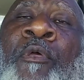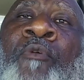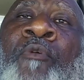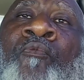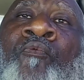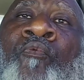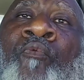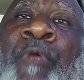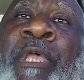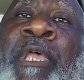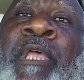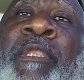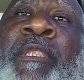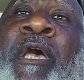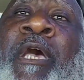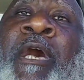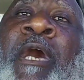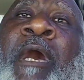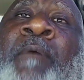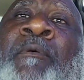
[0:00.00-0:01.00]
rid
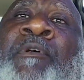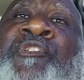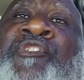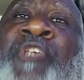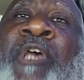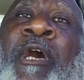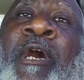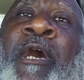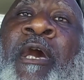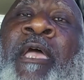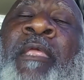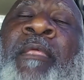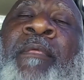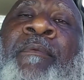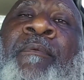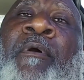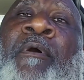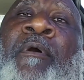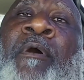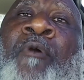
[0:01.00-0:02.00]
Yahushua,
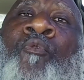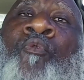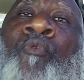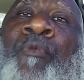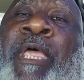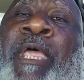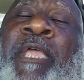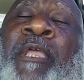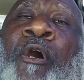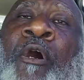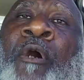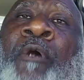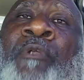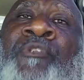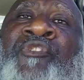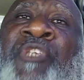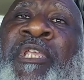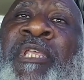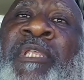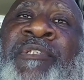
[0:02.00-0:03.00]
who they call
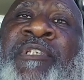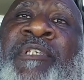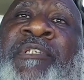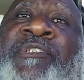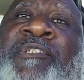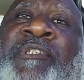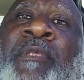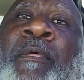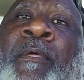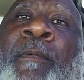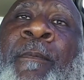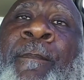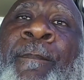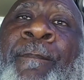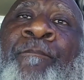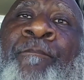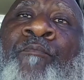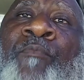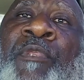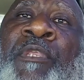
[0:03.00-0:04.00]
Jesus,
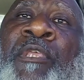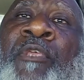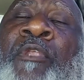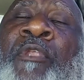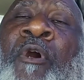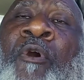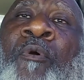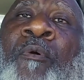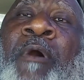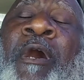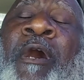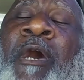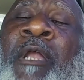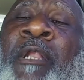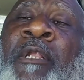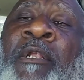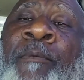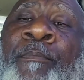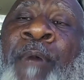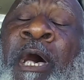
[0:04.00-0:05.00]
you know, out
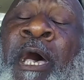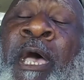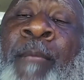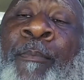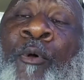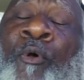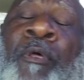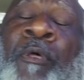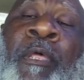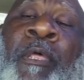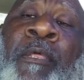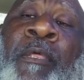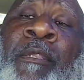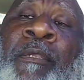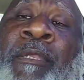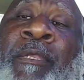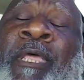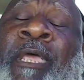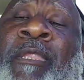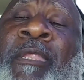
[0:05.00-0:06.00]
of the Bible.
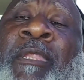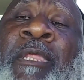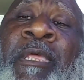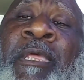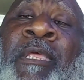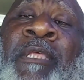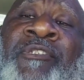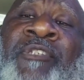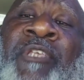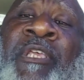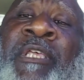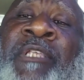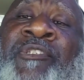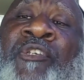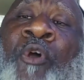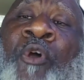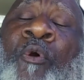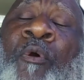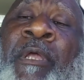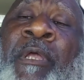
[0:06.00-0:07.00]
Is
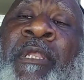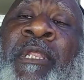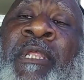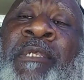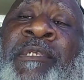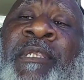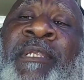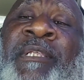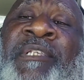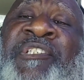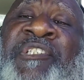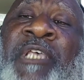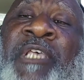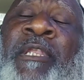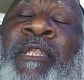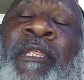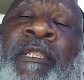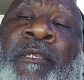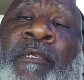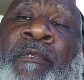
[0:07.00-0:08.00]
going into the
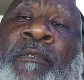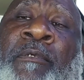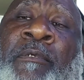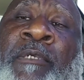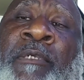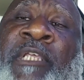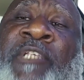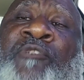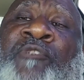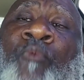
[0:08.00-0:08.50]
Senate this